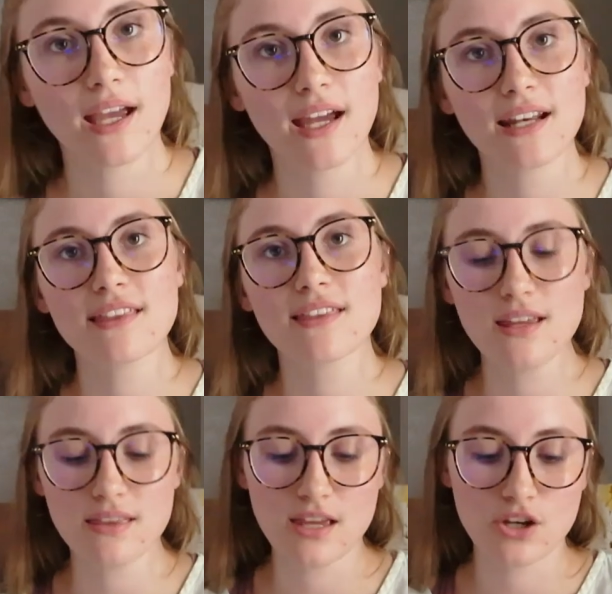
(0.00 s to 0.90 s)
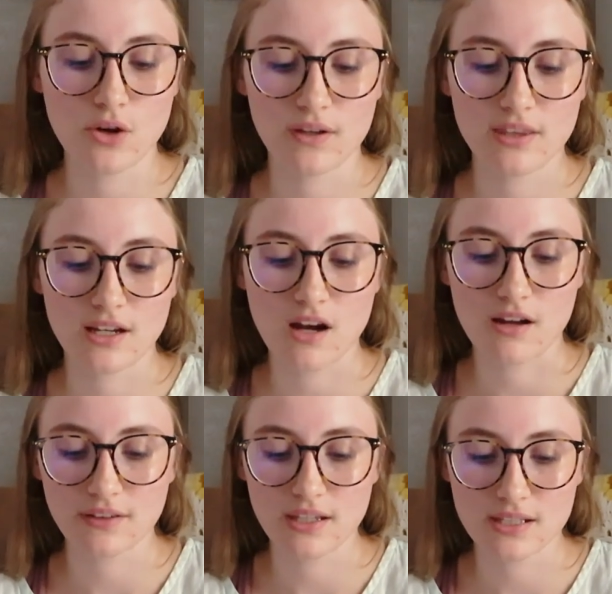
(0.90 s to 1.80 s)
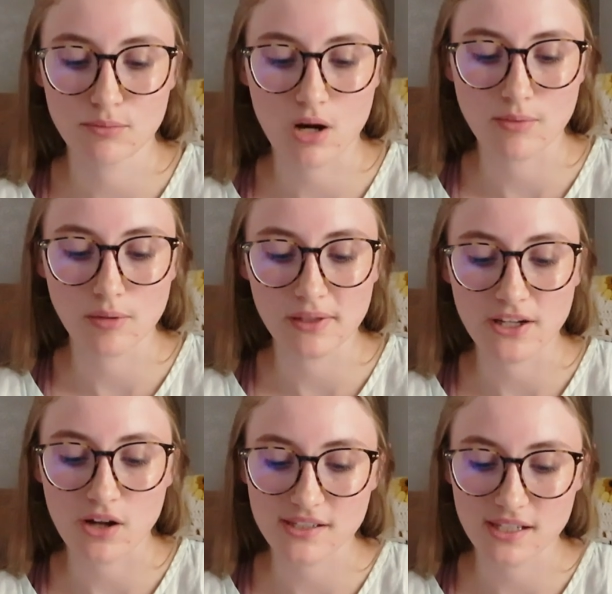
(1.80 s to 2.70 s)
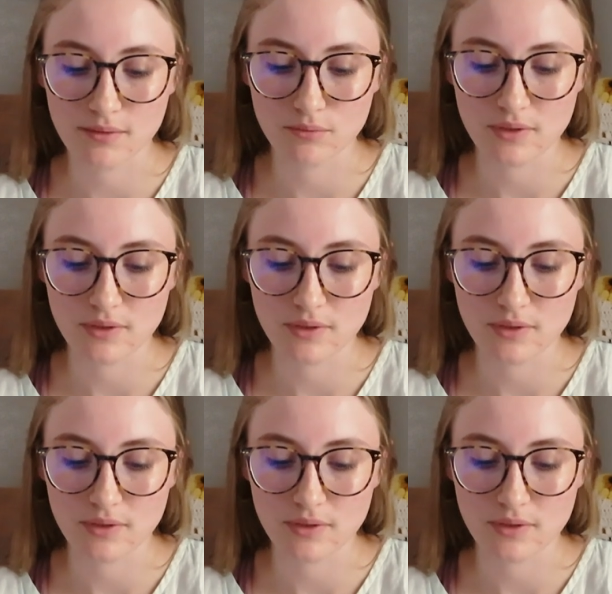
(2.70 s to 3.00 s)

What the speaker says: And I think that knowing that coffee is probably causing